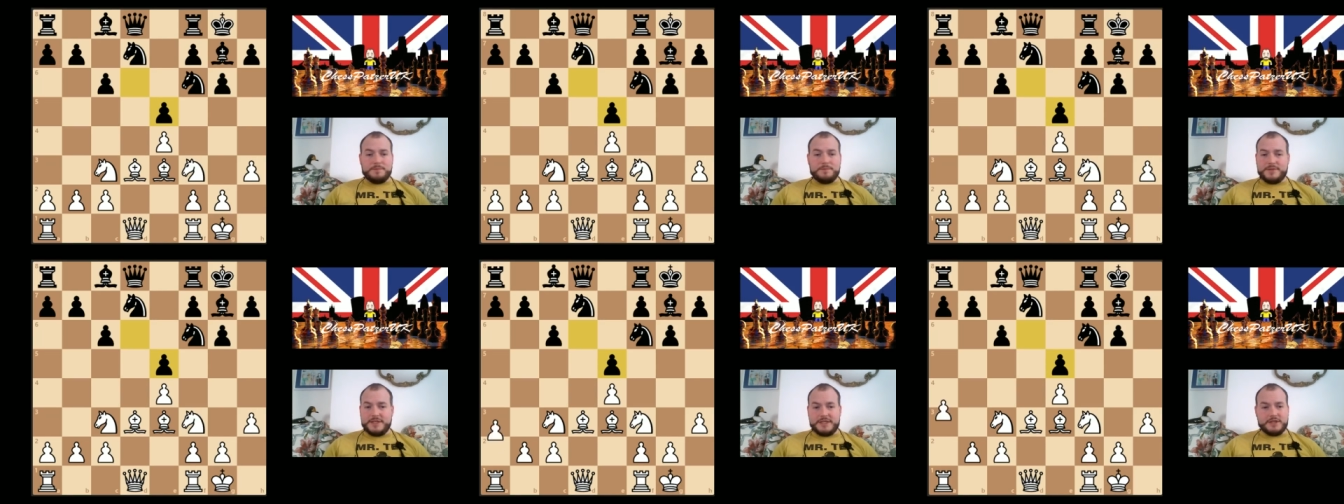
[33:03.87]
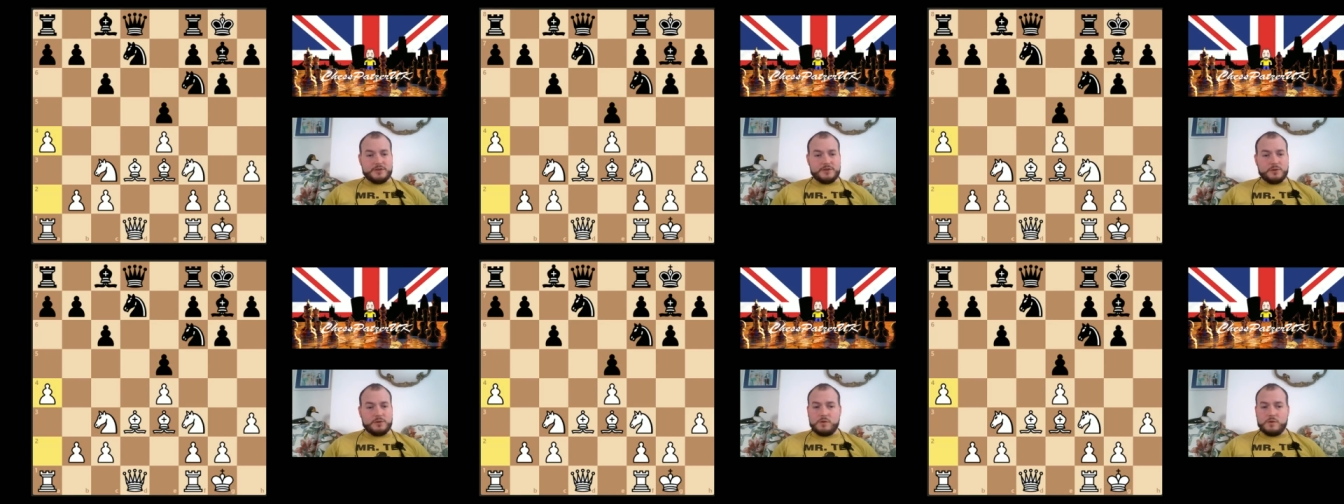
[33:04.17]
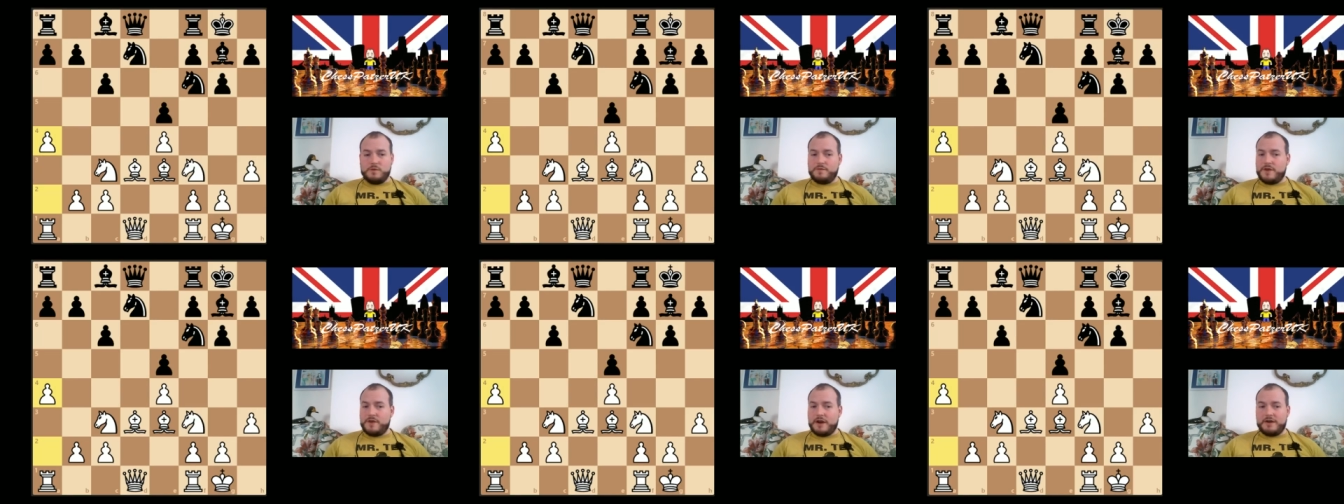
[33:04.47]
This is
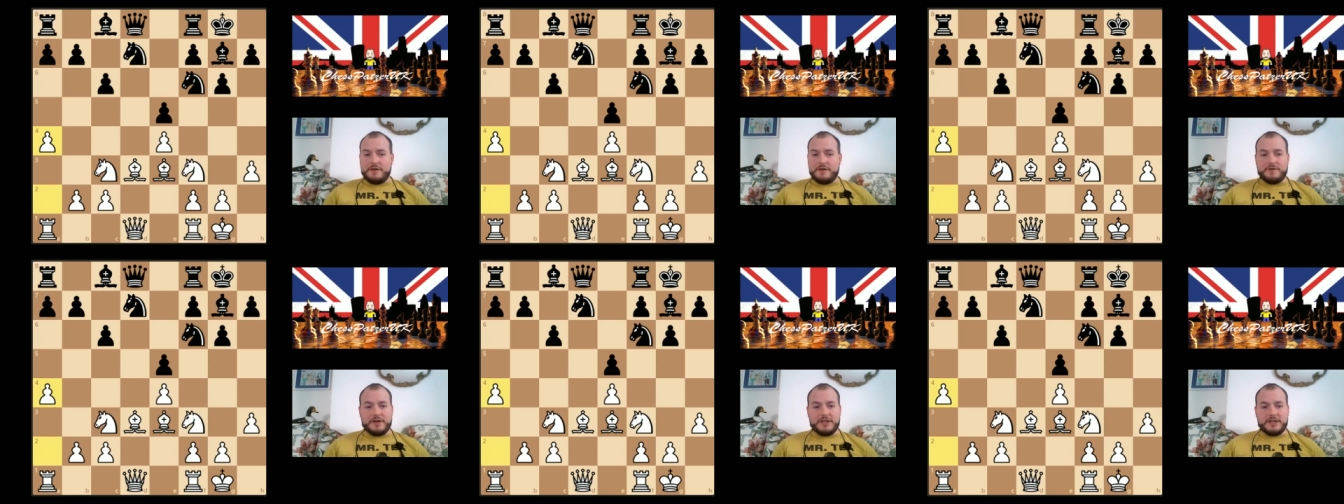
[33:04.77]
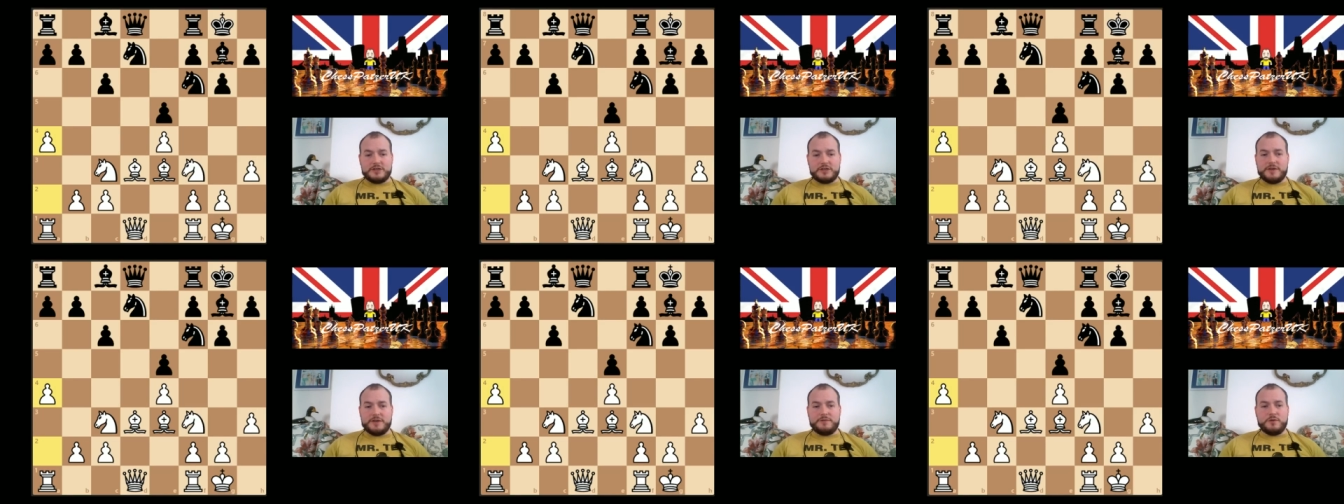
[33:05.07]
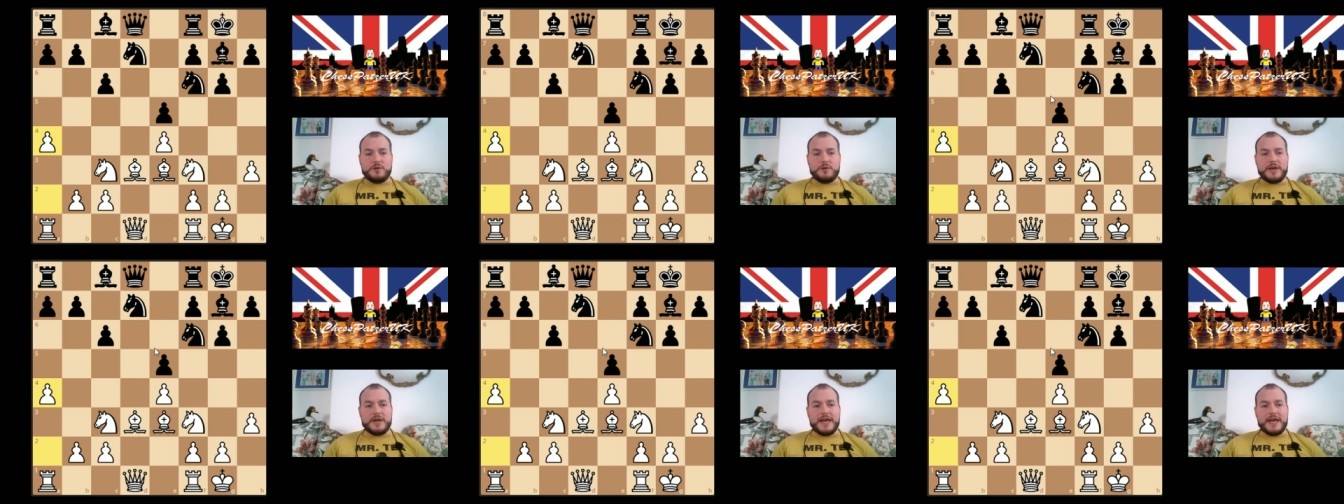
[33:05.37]
all very, very
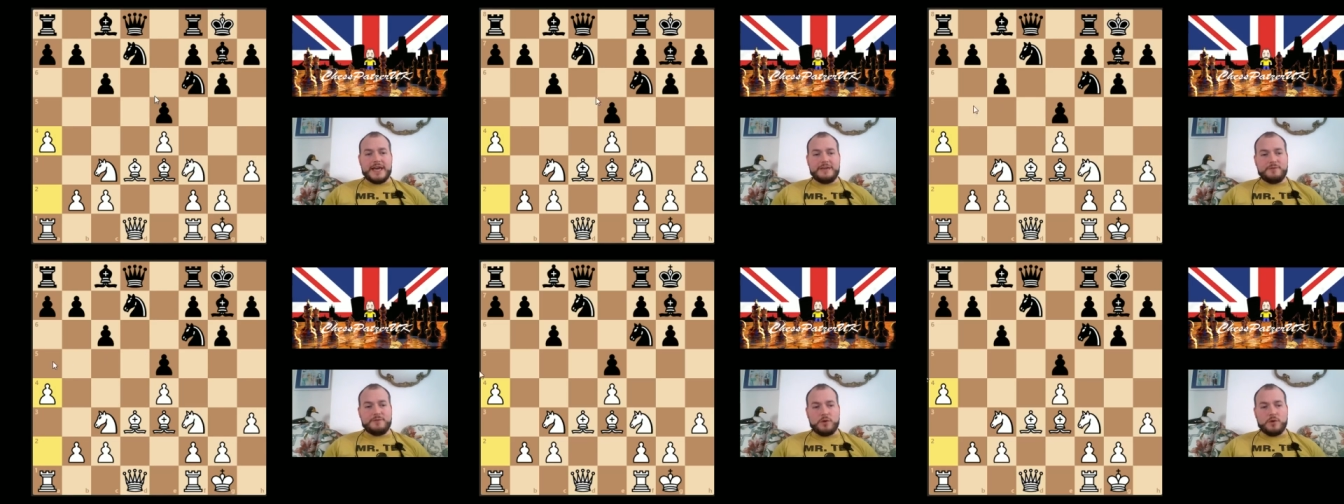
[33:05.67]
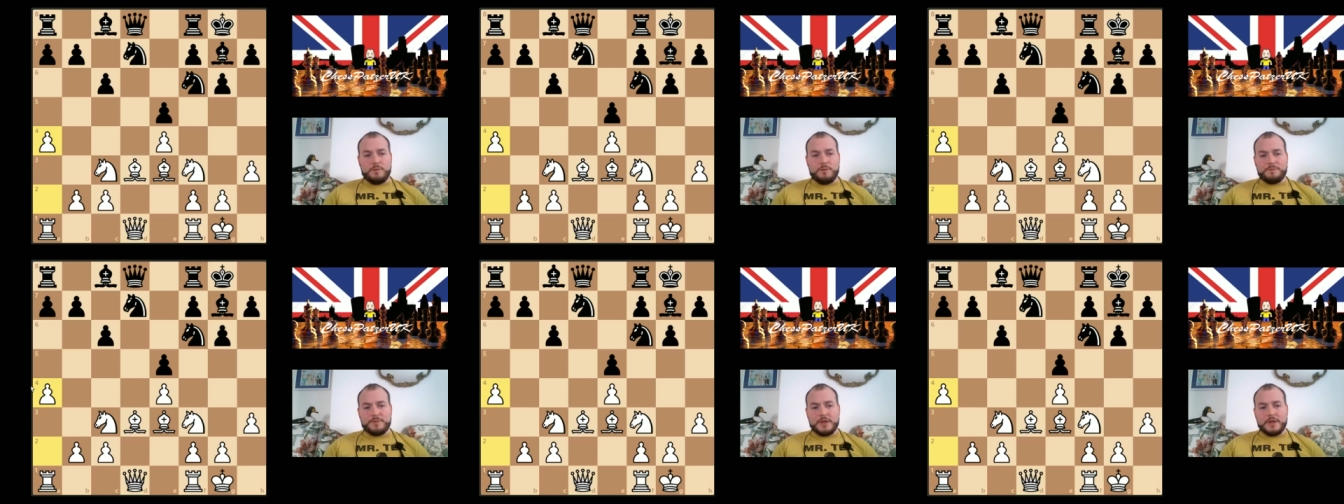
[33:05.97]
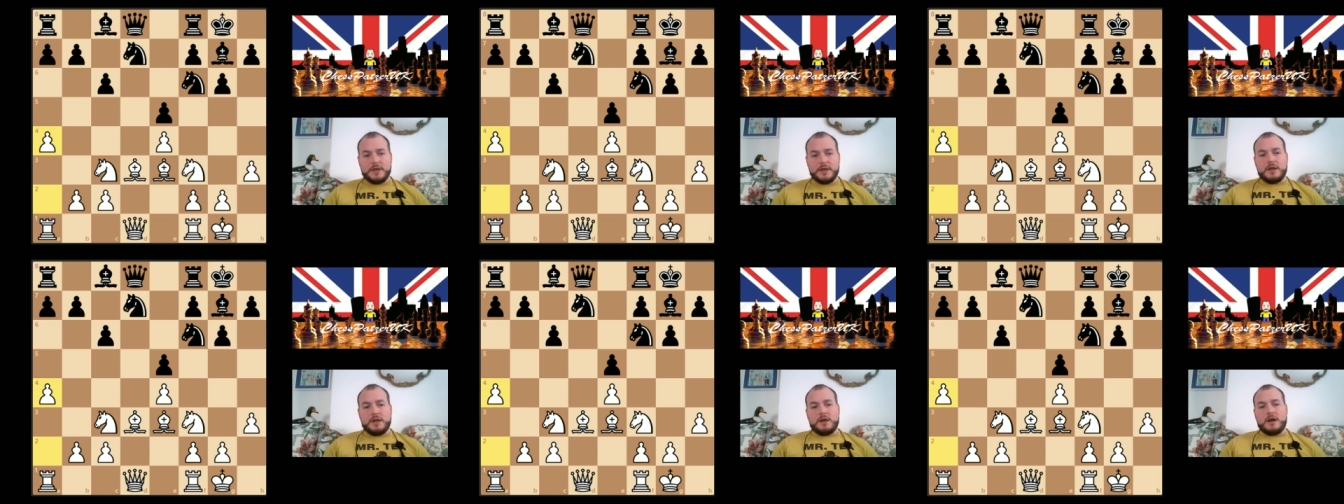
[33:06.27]
straightforward. A4,
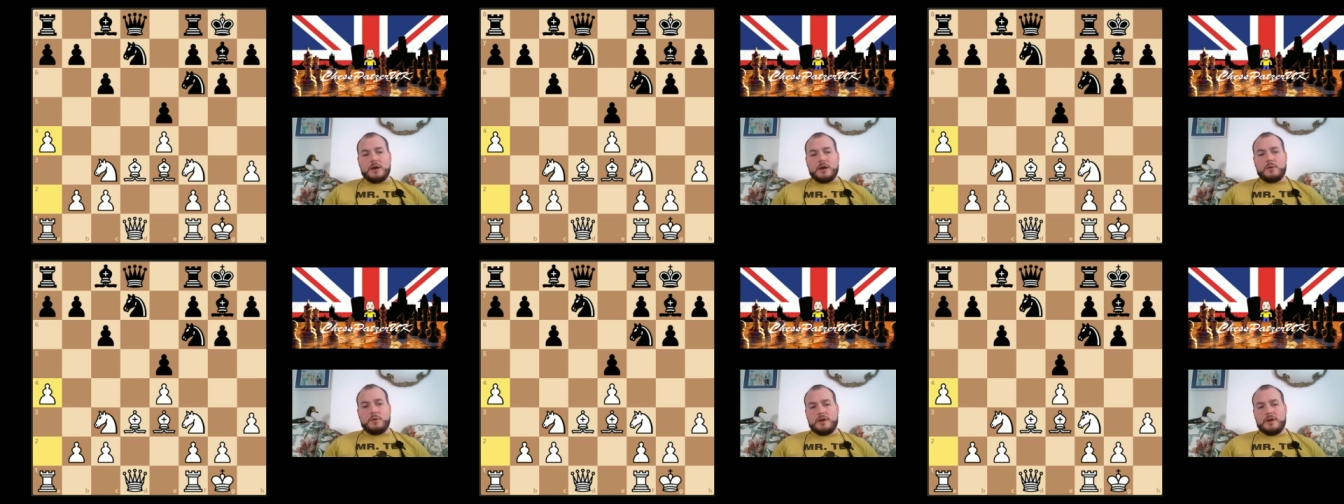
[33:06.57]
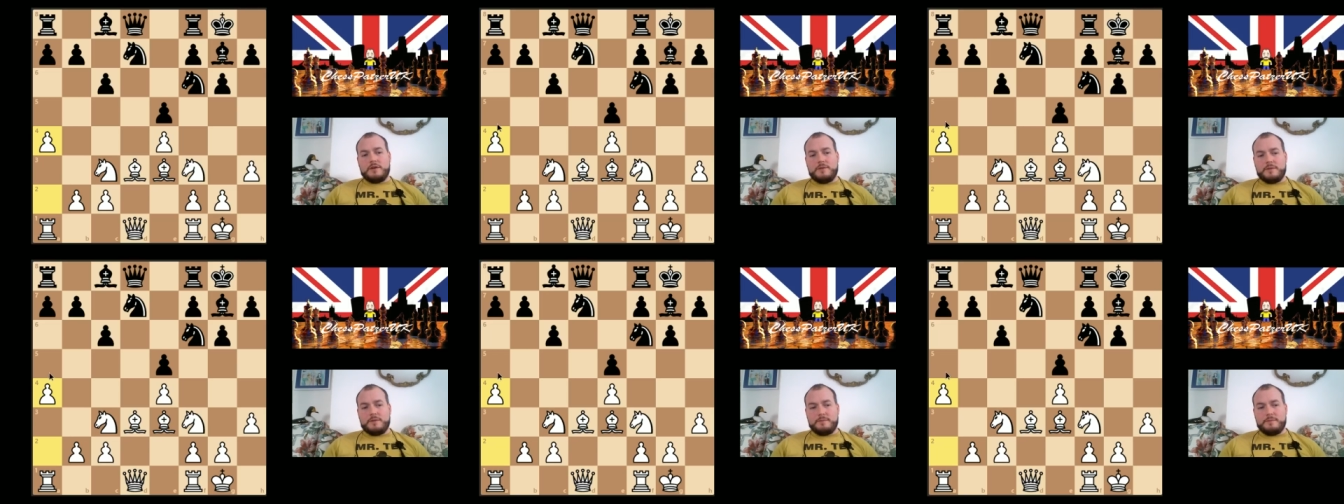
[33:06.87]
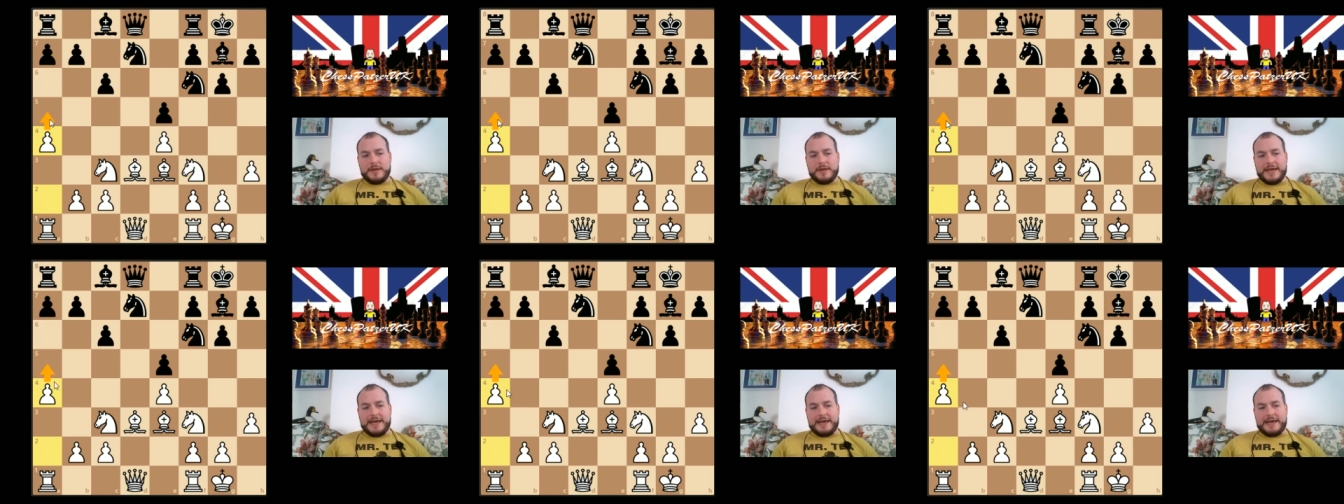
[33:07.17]
I want to
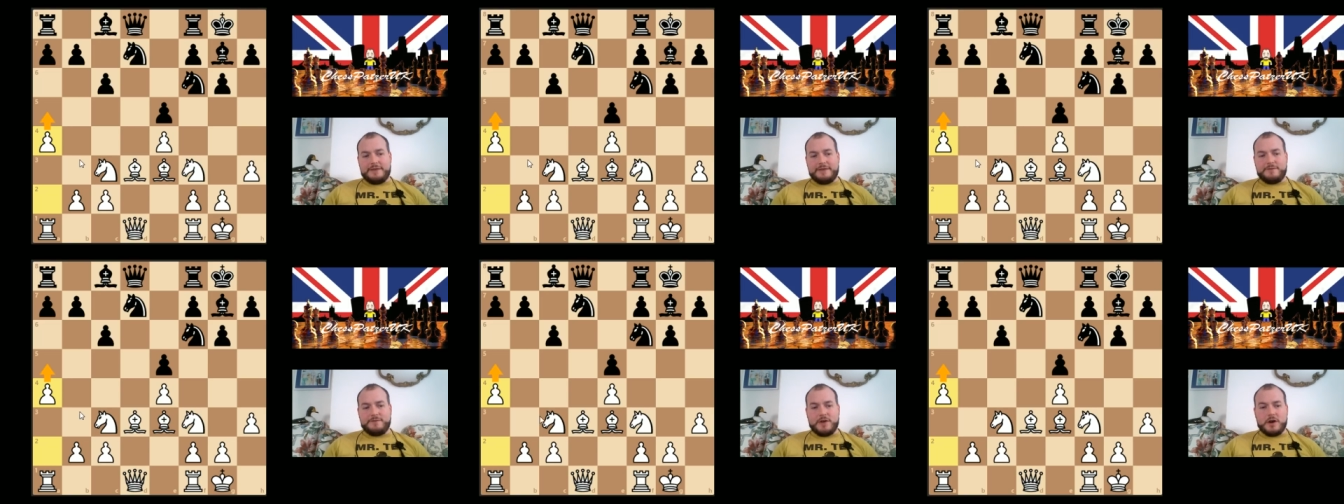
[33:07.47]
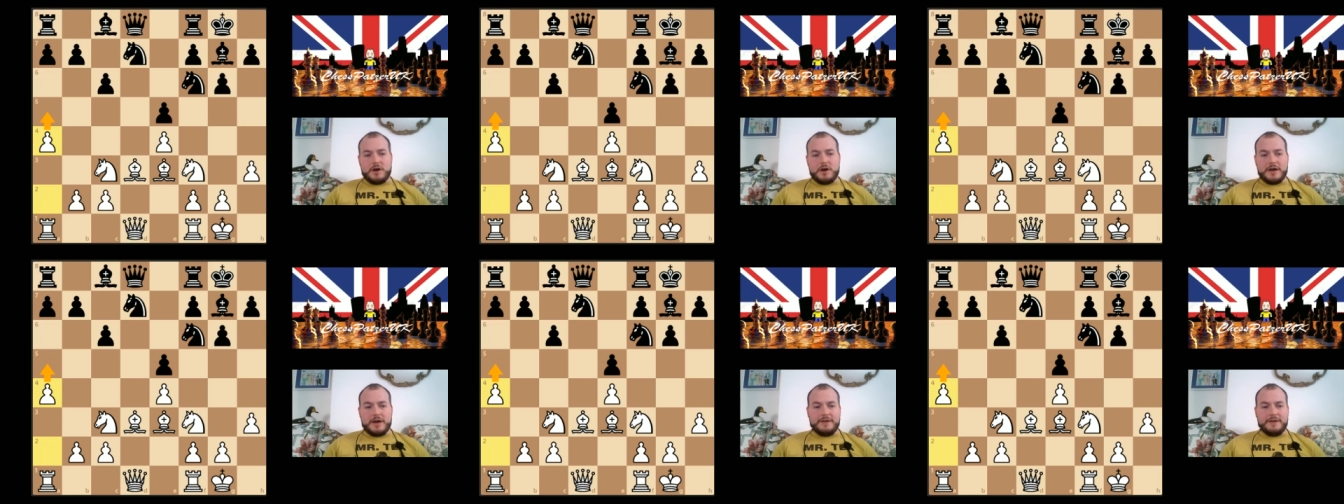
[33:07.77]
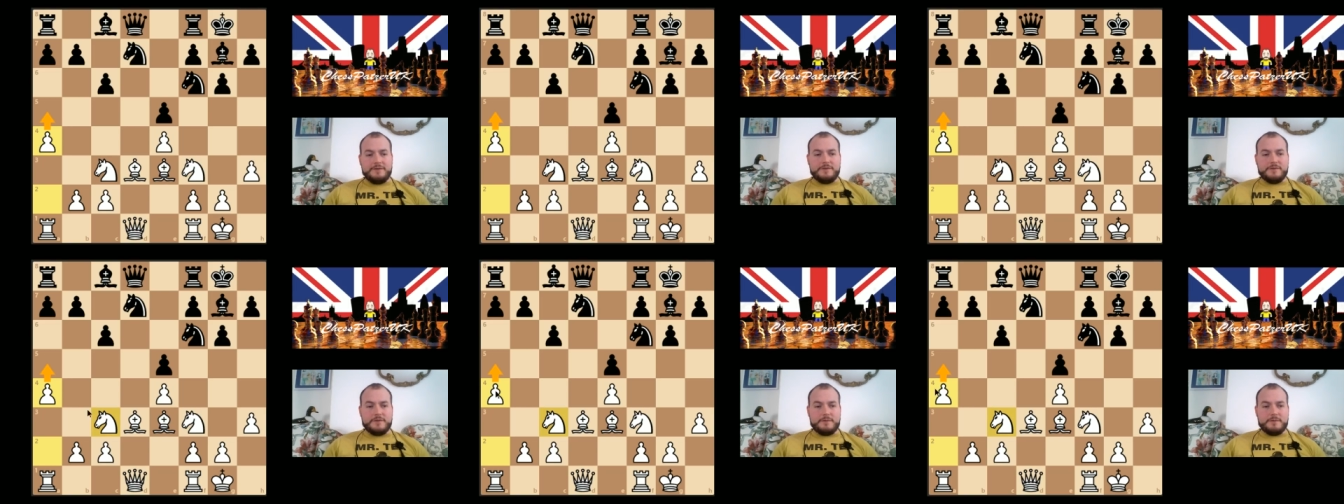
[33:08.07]
play A5,